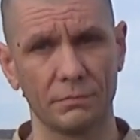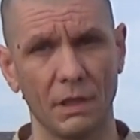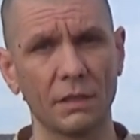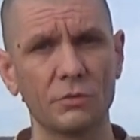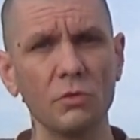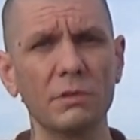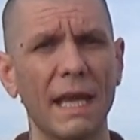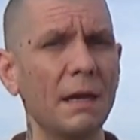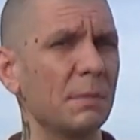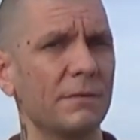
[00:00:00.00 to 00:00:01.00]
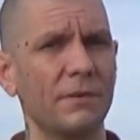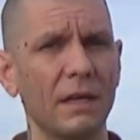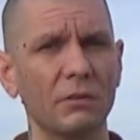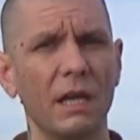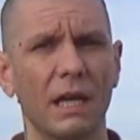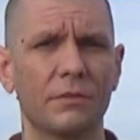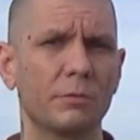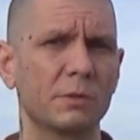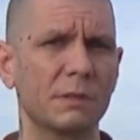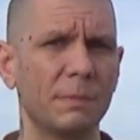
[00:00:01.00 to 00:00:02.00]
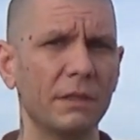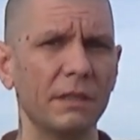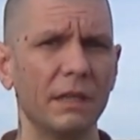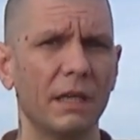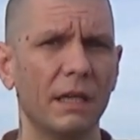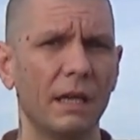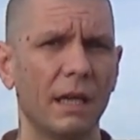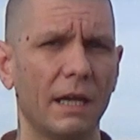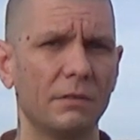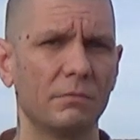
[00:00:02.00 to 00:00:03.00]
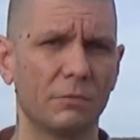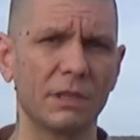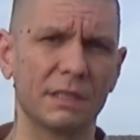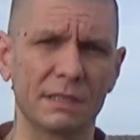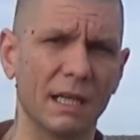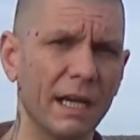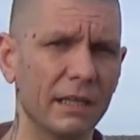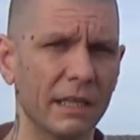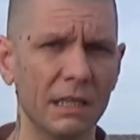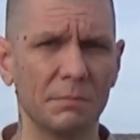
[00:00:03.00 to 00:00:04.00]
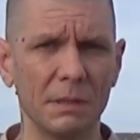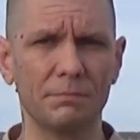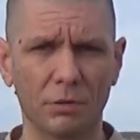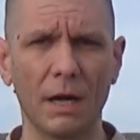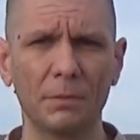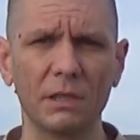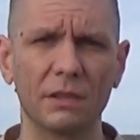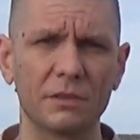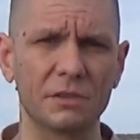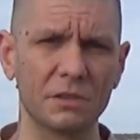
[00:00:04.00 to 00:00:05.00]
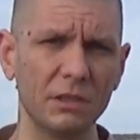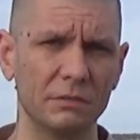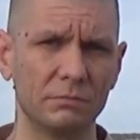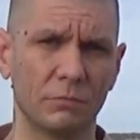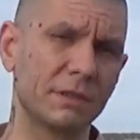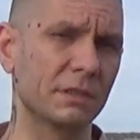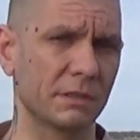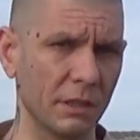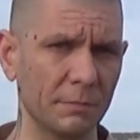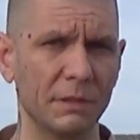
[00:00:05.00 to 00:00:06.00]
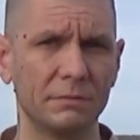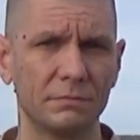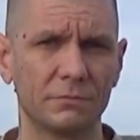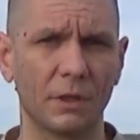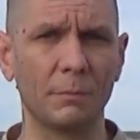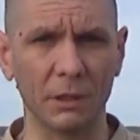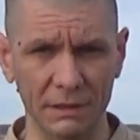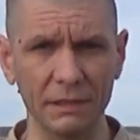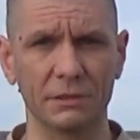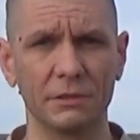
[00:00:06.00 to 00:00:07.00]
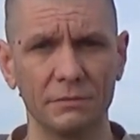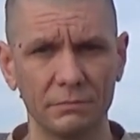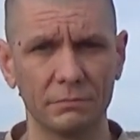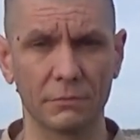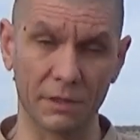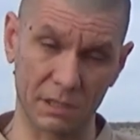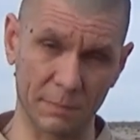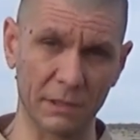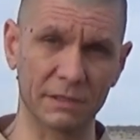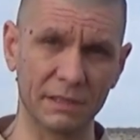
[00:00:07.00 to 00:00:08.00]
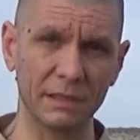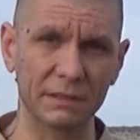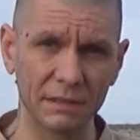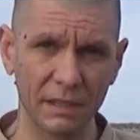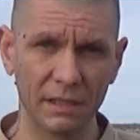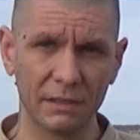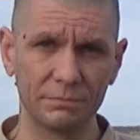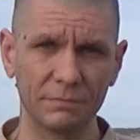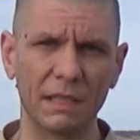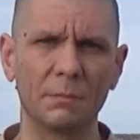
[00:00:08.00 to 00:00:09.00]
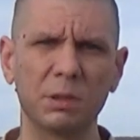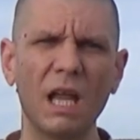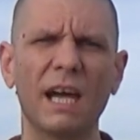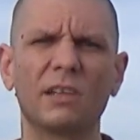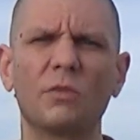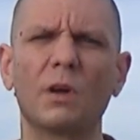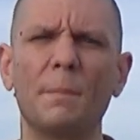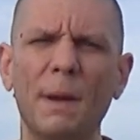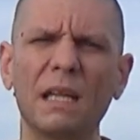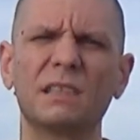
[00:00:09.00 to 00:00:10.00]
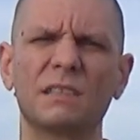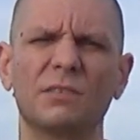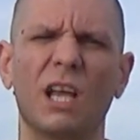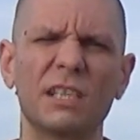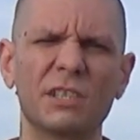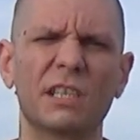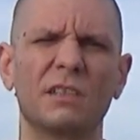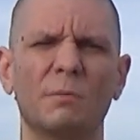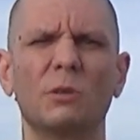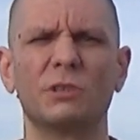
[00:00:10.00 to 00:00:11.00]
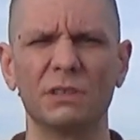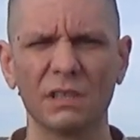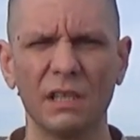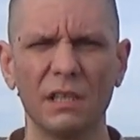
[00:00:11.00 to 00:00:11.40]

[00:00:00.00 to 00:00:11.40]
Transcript: And the truth can be found, and through Spirit and with the desire, it can be properly understood with discernment from our center, where the Spirit sits, and applied over a balance of logic and emotions.